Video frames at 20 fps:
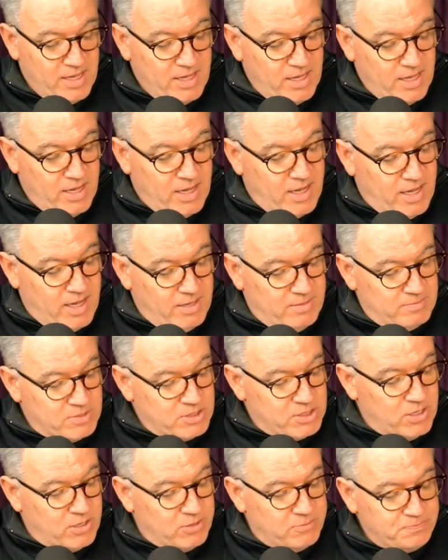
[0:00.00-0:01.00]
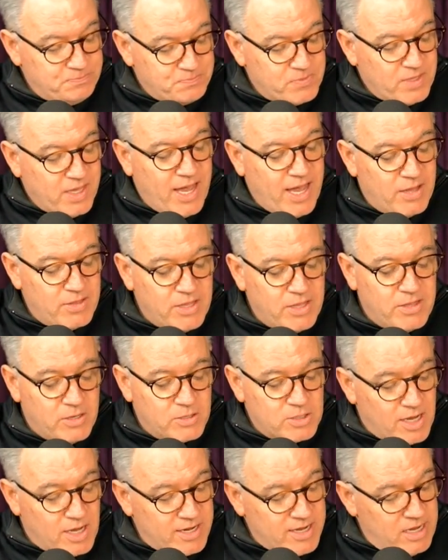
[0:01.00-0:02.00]
They're
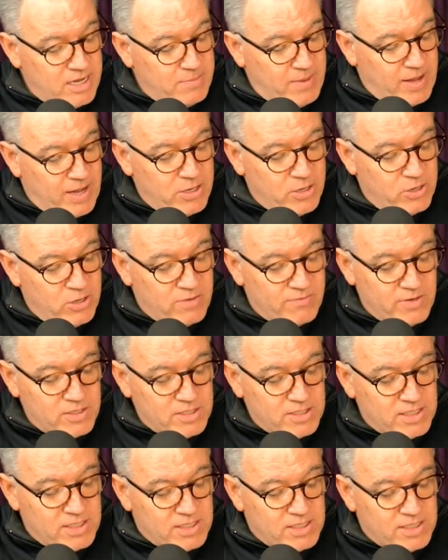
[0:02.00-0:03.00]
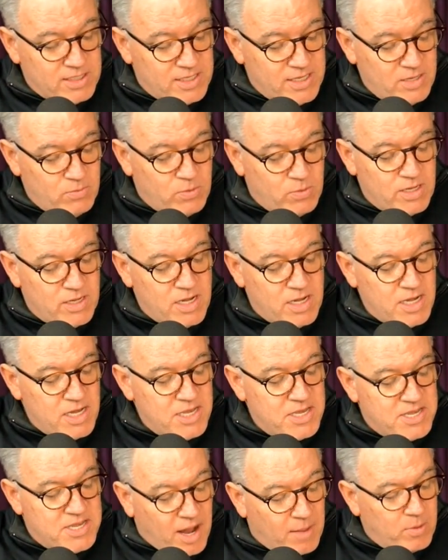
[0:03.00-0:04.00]
talking about University City would
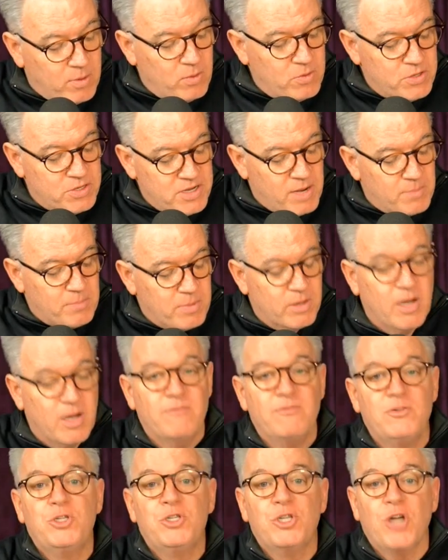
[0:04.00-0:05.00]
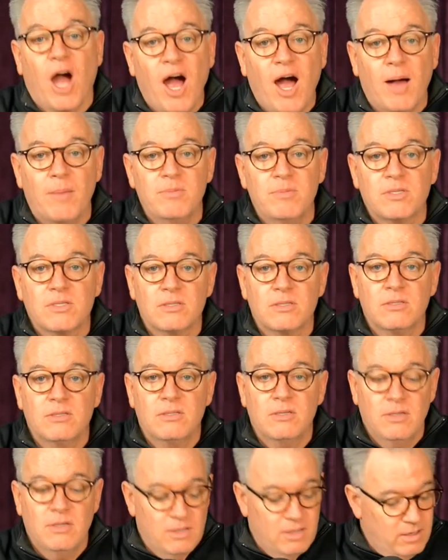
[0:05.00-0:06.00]
double the number of jobs
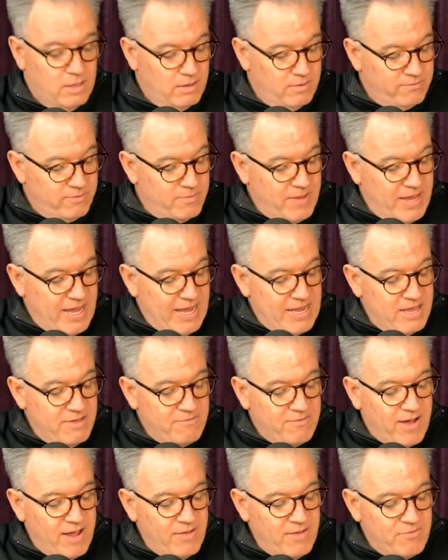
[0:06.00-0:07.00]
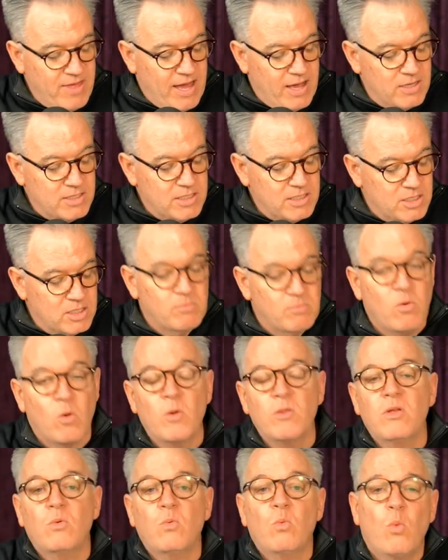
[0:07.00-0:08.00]
from 85,000 to more
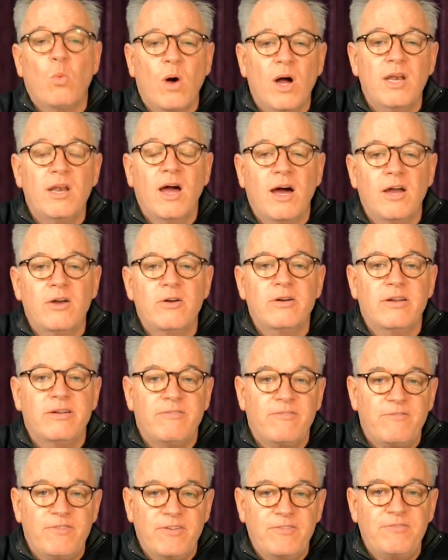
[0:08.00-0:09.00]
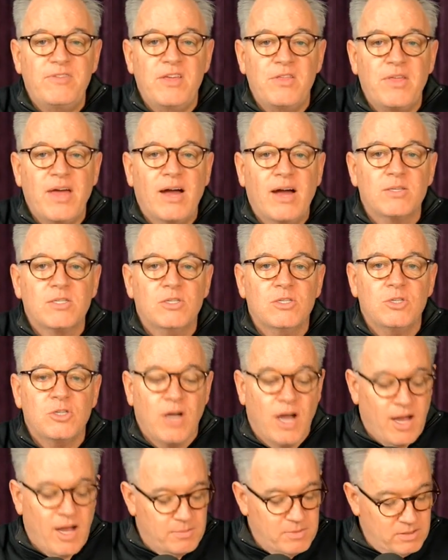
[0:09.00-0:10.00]
than 150,000
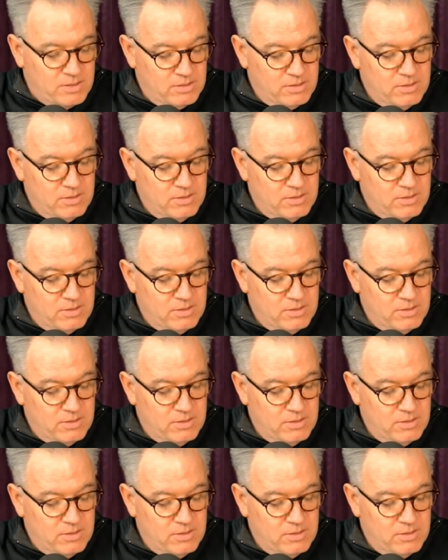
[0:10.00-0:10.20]
jobs.